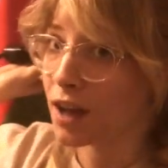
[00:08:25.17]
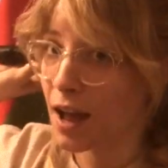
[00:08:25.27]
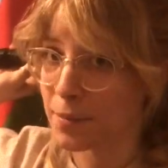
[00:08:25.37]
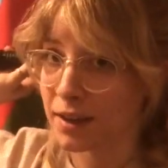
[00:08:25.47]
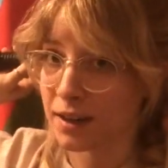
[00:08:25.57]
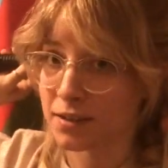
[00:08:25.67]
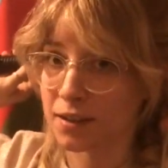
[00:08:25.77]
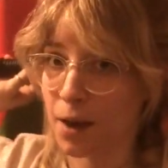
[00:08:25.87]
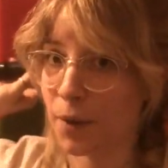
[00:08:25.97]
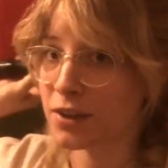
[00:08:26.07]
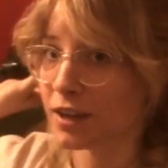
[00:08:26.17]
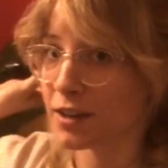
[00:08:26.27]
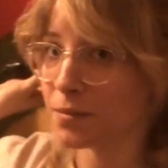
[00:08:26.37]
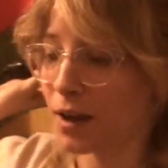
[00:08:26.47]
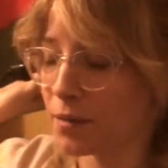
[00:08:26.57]
I mean, I watched
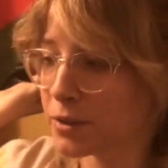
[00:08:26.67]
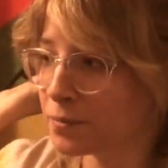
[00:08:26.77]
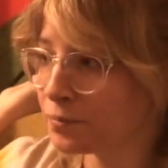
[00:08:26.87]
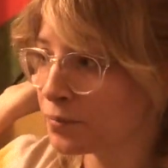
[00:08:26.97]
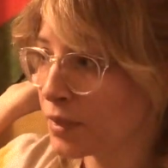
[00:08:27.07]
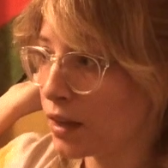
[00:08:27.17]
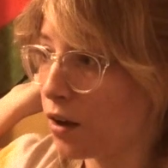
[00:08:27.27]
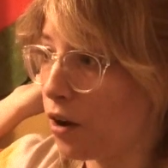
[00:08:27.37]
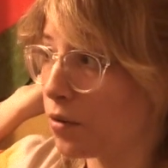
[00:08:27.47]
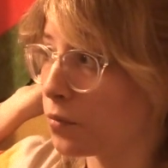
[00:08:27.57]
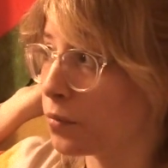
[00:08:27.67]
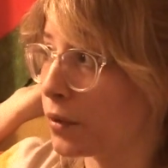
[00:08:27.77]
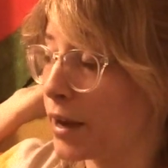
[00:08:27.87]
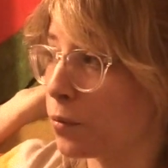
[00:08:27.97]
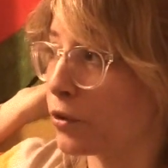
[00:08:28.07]
Dance Moms
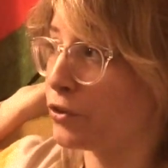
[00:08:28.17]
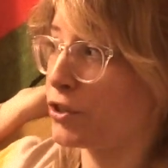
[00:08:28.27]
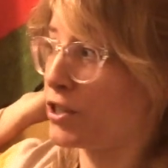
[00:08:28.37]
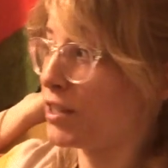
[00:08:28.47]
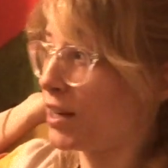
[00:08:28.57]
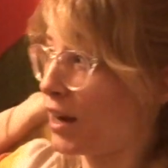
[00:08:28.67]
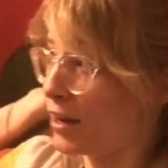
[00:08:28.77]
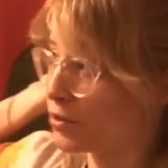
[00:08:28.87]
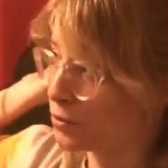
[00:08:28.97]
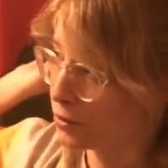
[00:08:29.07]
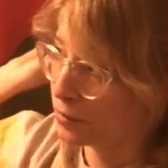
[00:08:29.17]
like religiously in high school